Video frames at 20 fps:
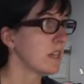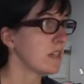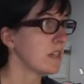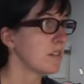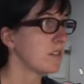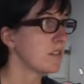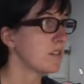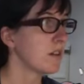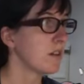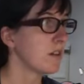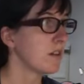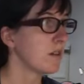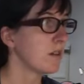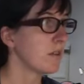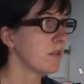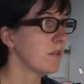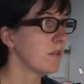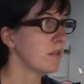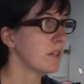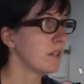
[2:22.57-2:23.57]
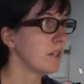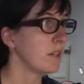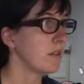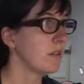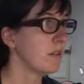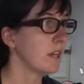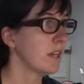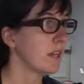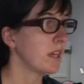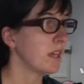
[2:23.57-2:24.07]
So you
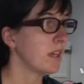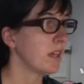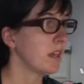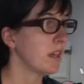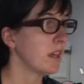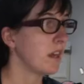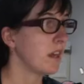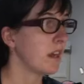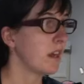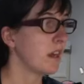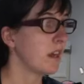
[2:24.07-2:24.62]
can